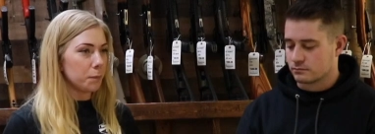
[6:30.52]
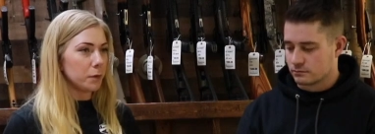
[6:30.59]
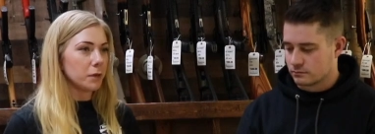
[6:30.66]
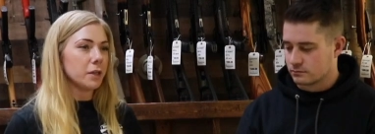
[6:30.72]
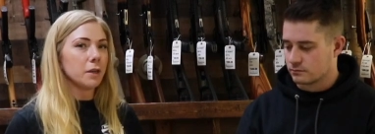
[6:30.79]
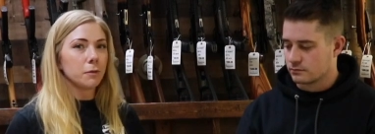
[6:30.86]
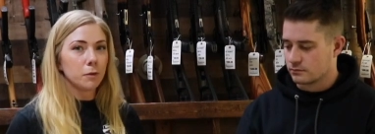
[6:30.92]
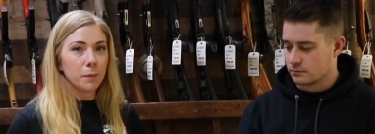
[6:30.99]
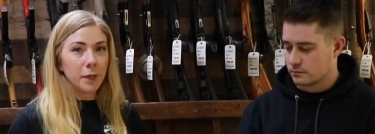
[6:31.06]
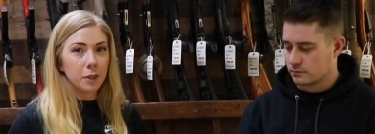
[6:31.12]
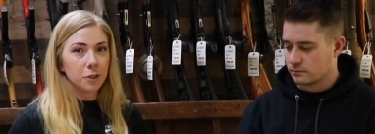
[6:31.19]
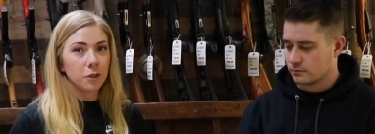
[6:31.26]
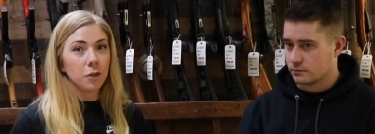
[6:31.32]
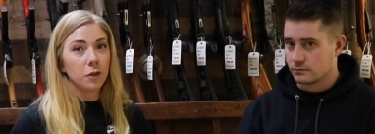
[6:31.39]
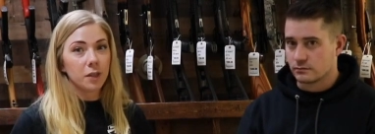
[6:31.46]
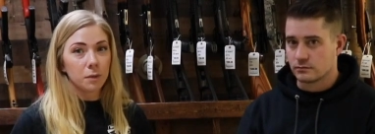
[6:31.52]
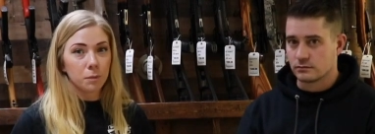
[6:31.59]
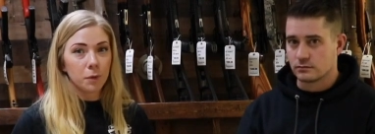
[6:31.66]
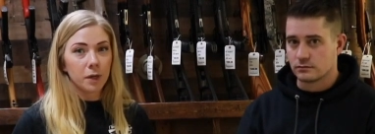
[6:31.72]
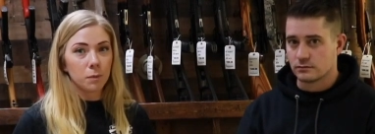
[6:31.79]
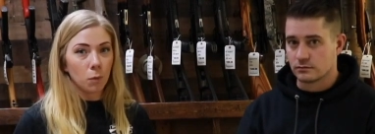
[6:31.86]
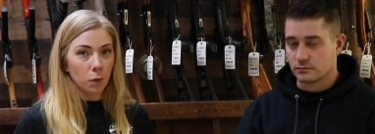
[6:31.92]
Speaker 1: pertinent information, you can
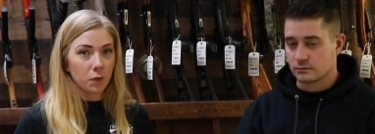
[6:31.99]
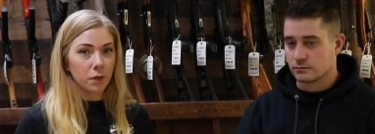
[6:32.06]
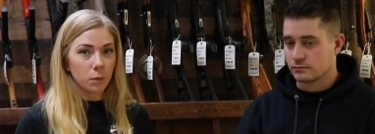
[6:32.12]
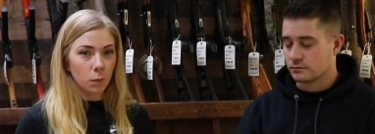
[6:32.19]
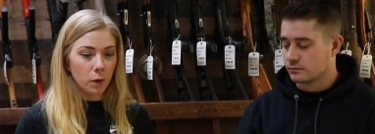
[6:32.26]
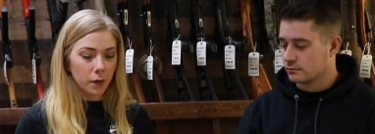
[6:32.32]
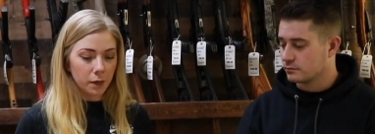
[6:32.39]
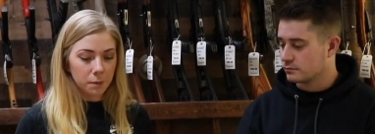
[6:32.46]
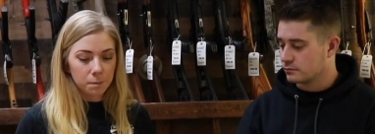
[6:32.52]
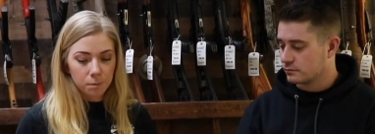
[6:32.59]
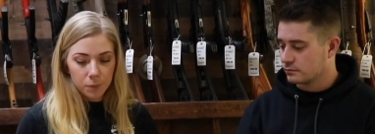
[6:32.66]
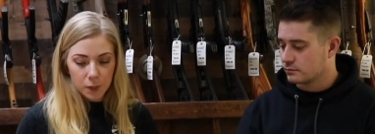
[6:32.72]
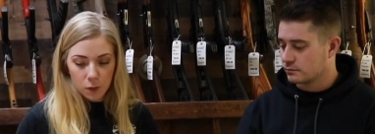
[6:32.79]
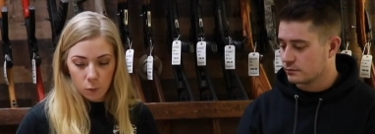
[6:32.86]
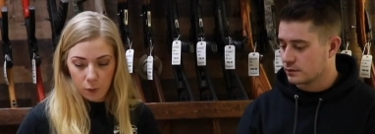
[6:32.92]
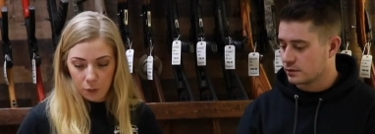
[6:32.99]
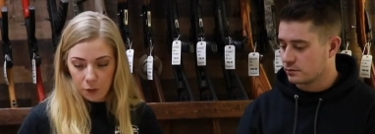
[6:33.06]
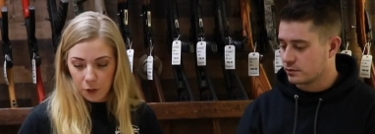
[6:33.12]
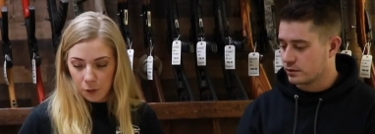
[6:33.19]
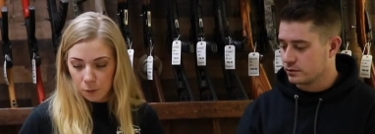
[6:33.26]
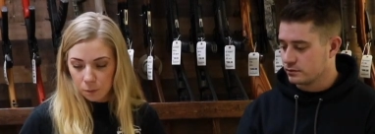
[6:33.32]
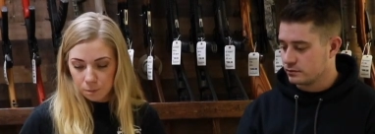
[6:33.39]
bring more than one with
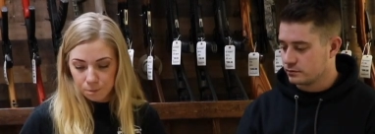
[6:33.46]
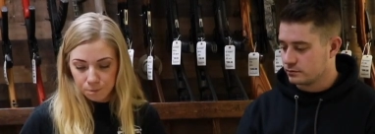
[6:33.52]
you.